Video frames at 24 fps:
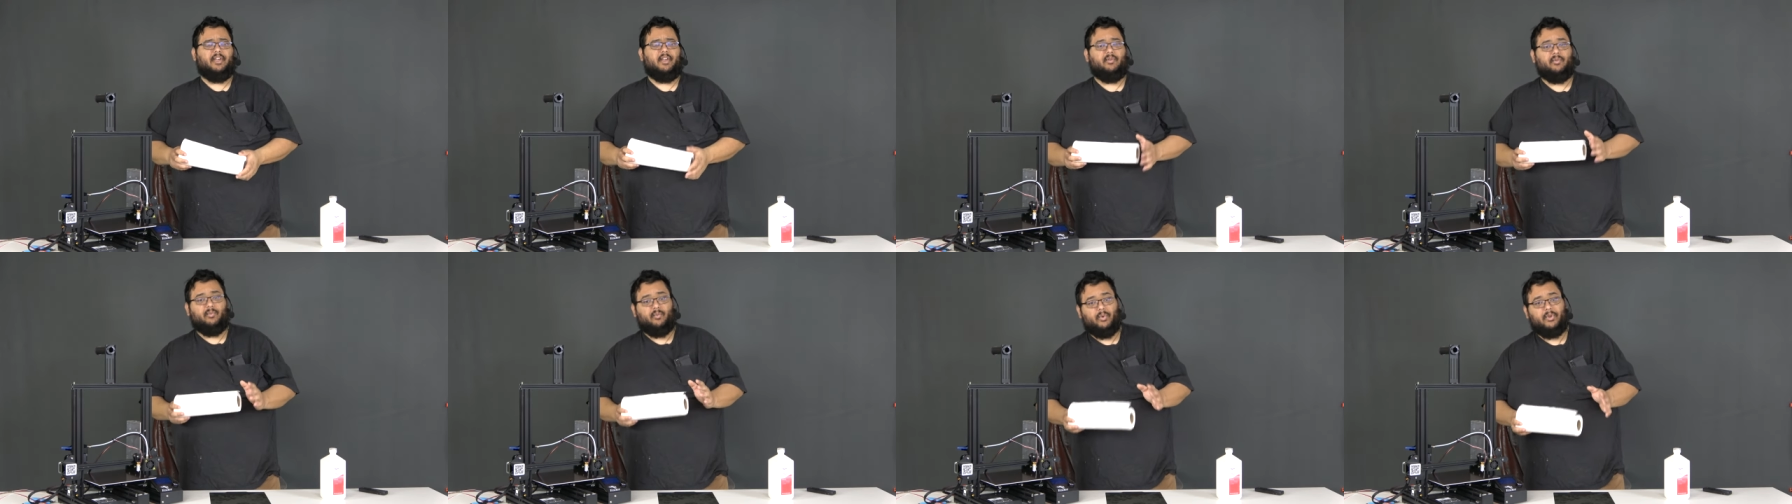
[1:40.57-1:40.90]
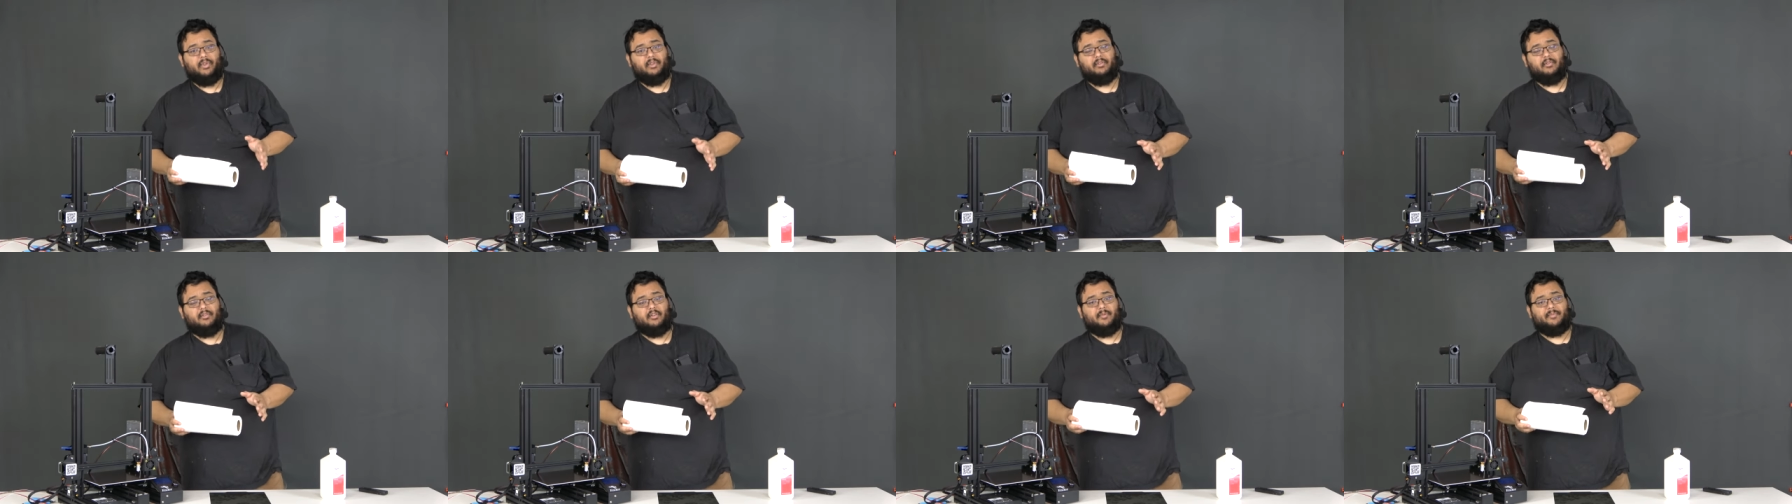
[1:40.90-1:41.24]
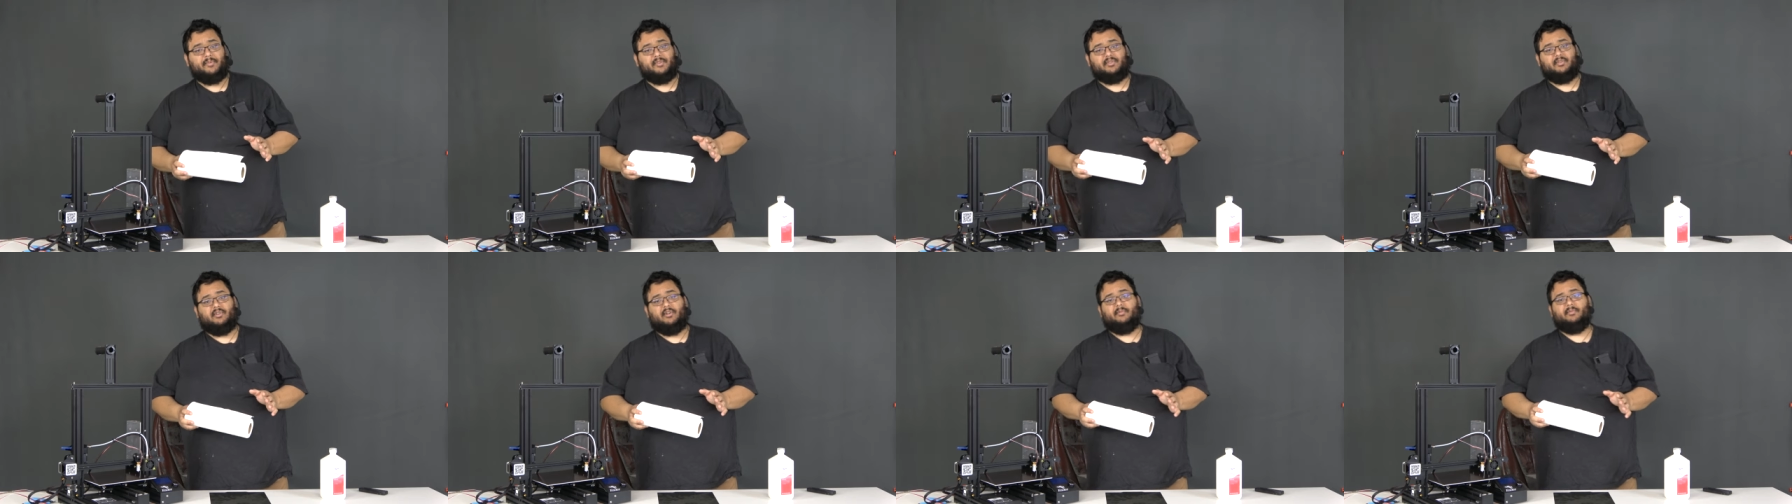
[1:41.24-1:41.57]
It will
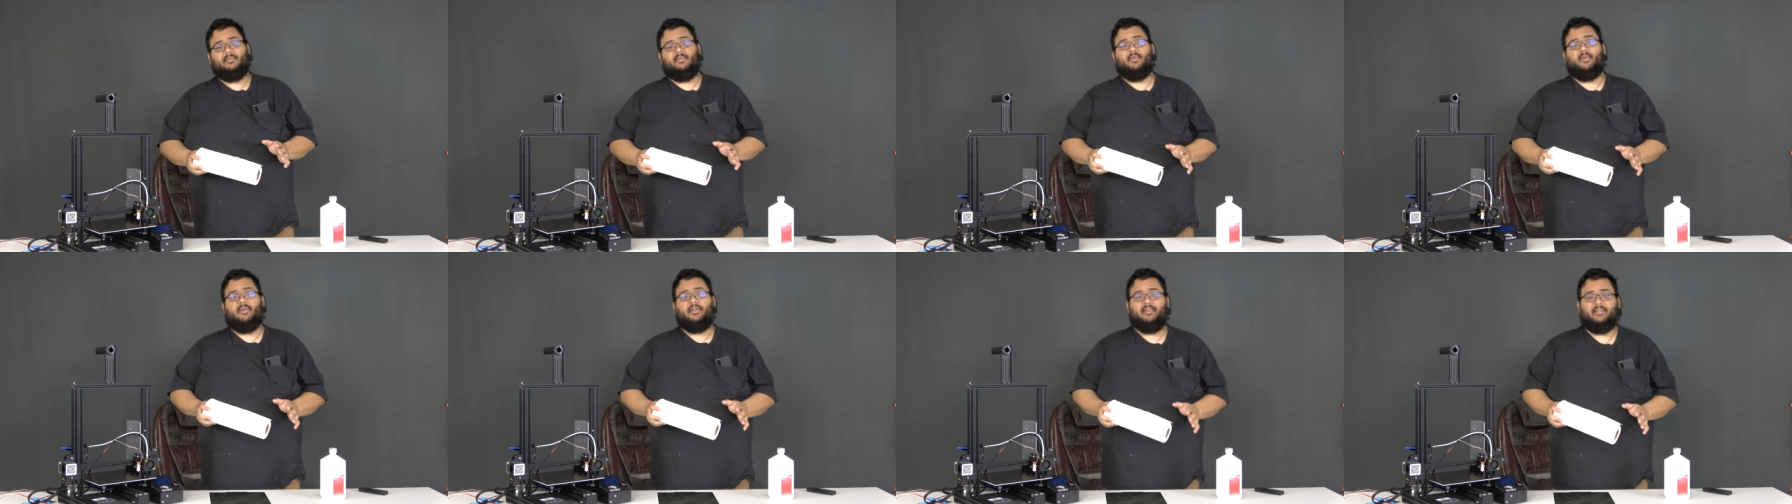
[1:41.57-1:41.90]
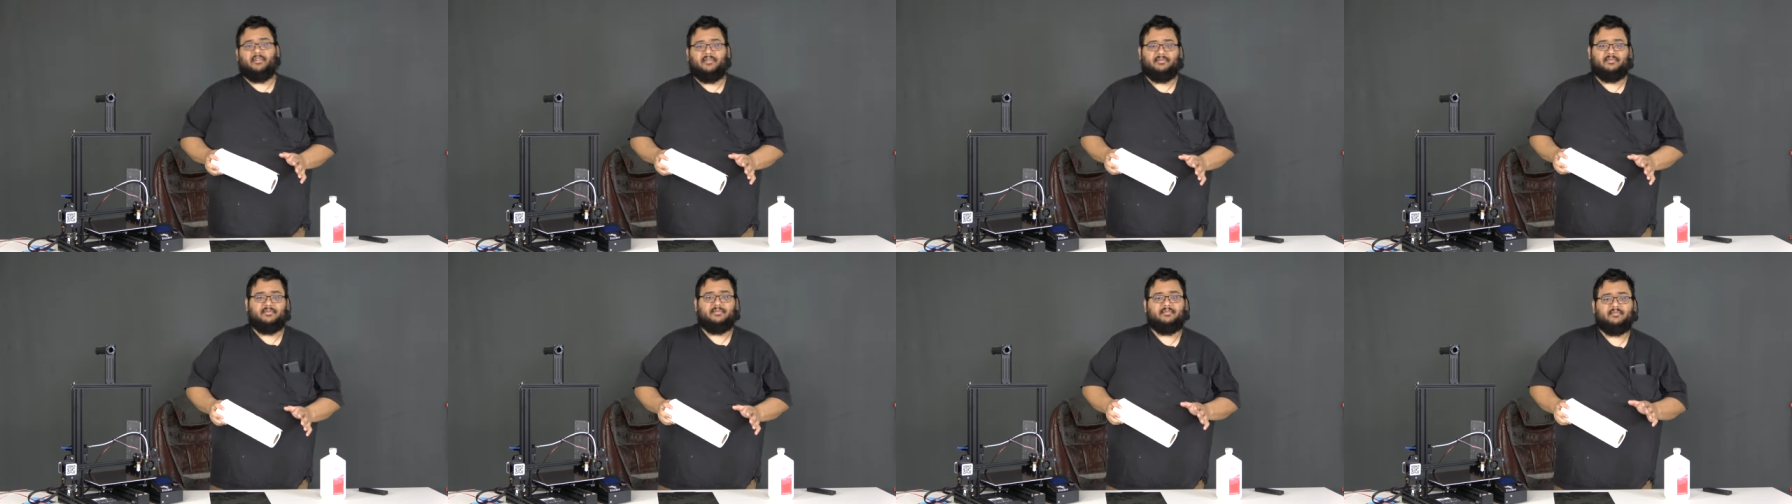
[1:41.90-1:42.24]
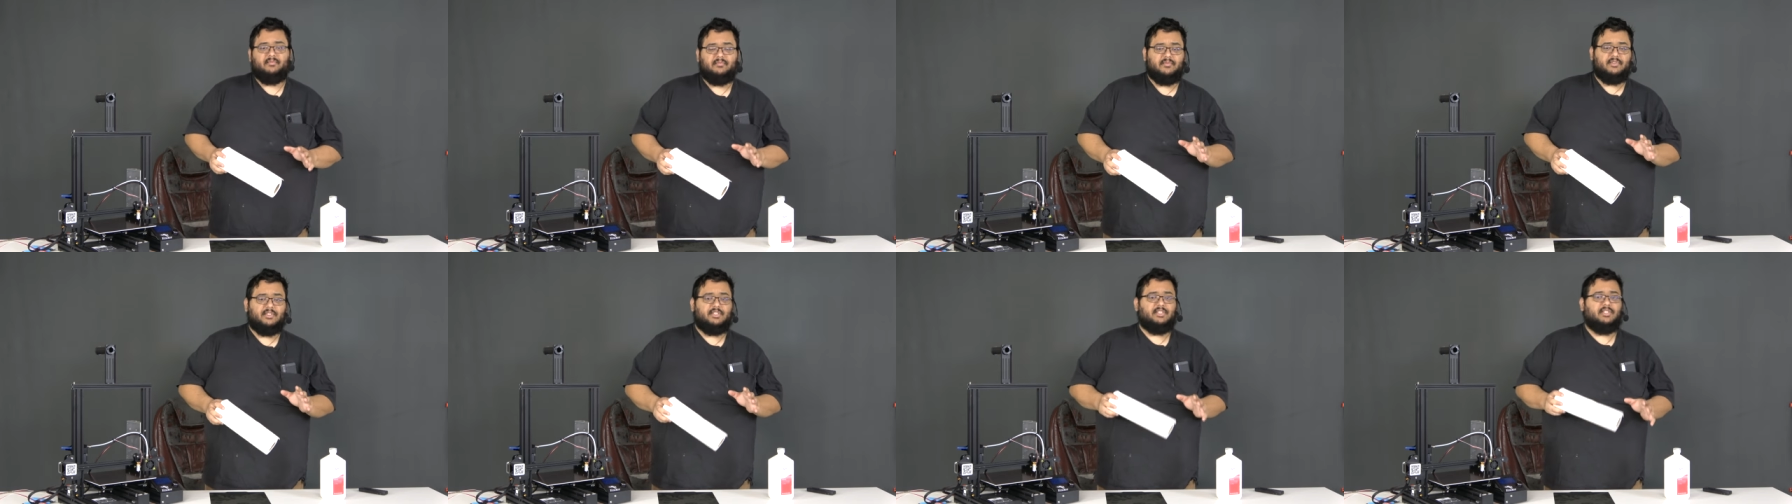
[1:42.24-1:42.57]
absorb oil
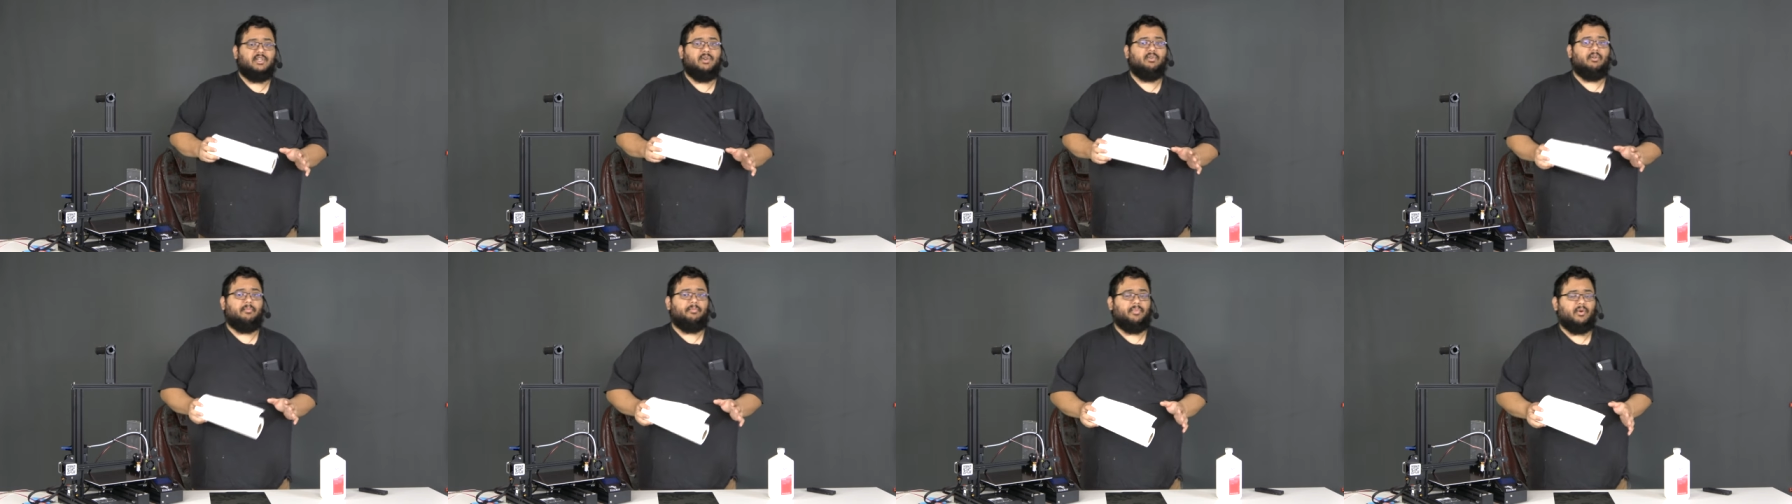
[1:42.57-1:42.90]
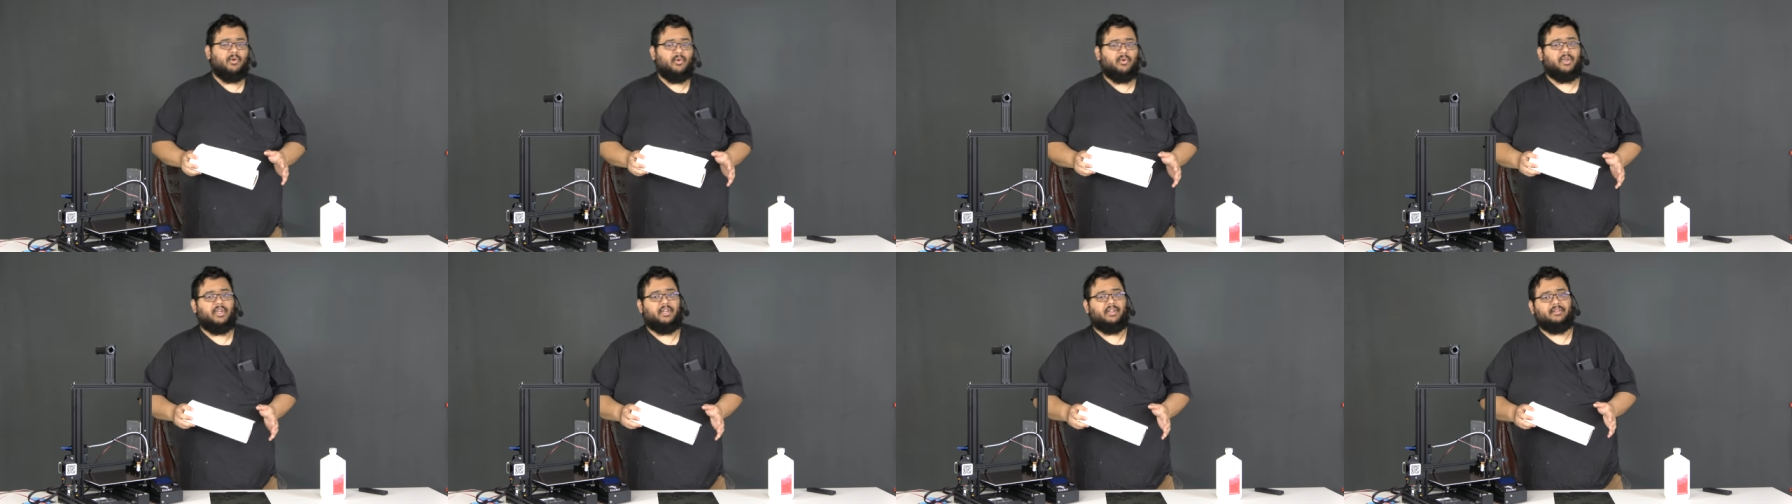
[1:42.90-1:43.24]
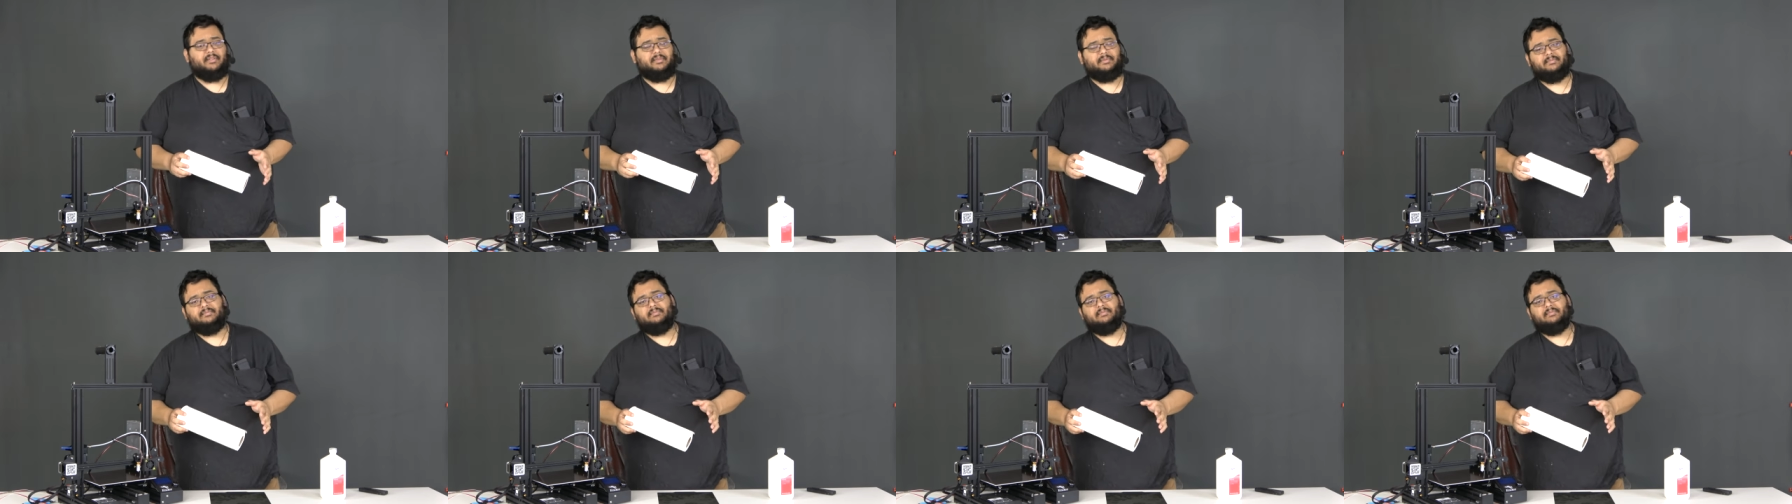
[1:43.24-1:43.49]
to a point,